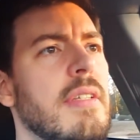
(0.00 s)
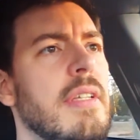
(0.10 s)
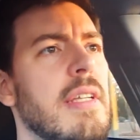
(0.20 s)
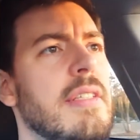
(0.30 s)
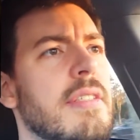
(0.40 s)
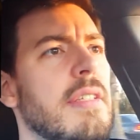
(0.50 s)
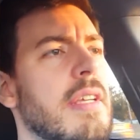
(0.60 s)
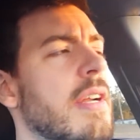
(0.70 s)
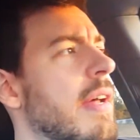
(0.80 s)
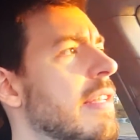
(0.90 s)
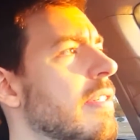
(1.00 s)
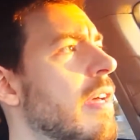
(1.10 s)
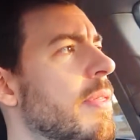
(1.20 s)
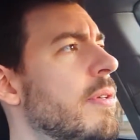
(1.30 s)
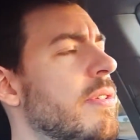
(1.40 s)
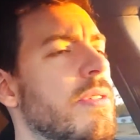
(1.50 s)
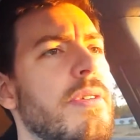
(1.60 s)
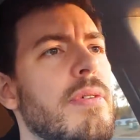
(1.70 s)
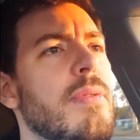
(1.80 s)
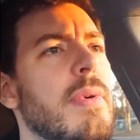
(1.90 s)
you know, it has nothing to
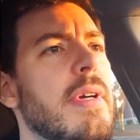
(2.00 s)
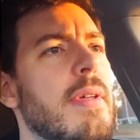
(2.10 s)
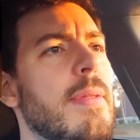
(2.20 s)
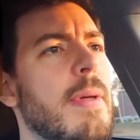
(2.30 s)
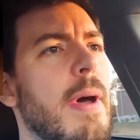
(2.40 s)
do with